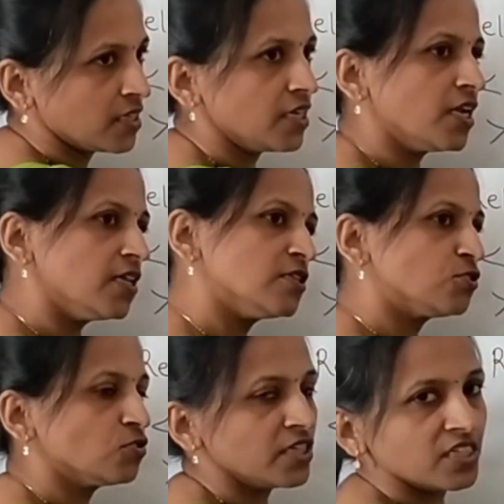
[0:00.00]
then
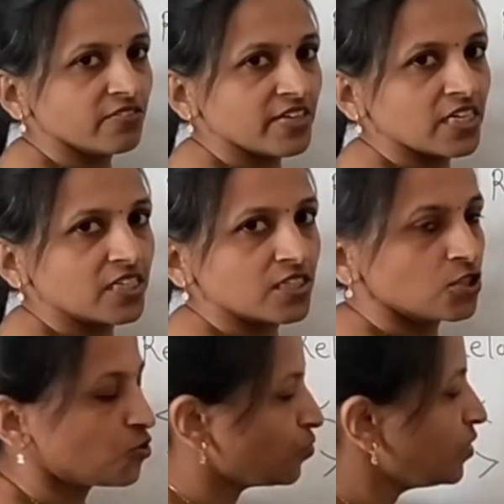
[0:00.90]
also it will
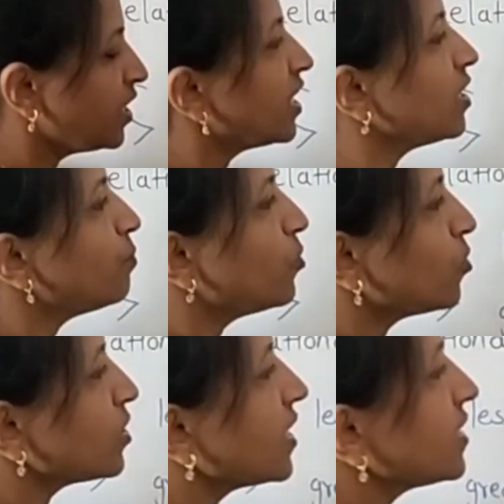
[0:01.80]
return true. If
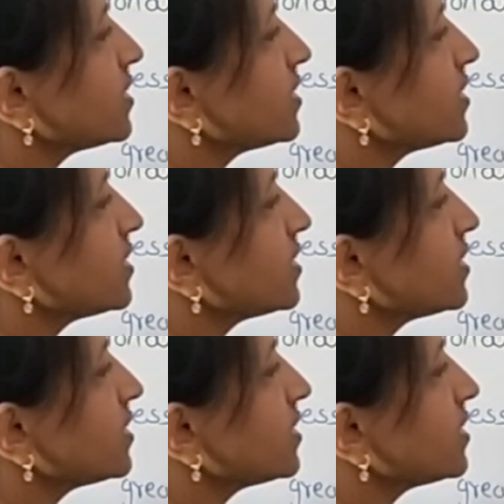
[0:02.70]
both are